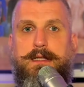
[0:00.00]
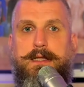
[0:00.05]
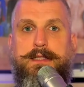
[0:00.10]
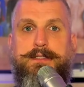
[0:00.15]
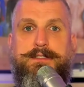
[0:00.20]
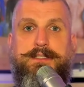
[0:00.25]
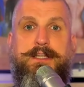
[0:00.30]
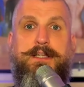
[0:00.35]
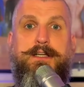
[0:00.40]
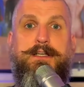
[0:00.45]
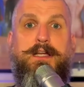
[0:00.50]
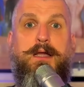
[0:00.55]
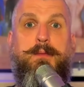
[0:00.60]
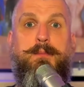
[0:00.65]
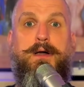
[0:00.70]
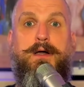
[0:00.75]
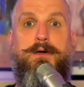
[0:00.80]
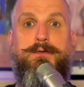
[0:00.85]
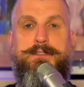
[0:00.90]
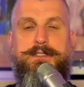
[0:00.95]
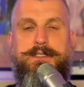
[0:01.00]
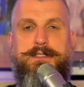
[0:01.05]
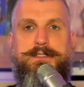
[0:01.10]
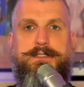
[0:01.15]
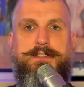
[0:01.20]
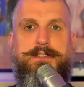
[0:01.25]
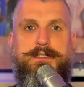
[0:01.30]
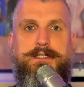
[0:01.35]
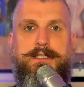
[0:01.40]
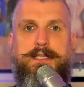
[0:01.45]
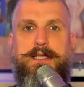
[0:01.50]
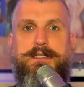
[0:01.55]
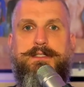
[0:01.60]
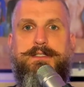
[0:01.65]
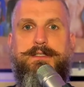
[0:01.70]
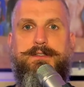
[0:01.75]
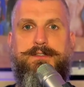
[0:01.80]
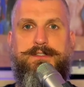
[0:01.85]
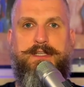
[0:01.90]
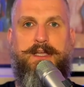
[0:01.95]
let's hear about the D T
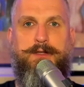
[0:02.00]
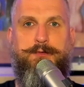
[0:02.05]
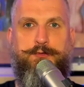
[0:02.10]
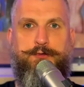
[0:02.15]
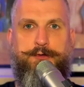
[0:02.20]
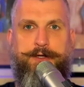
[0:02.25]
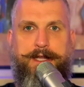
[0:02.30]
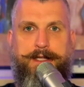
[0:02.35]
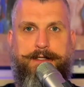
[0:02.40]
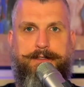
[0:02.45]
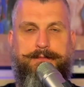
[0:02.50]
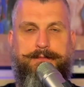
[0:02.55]
S soundtrack.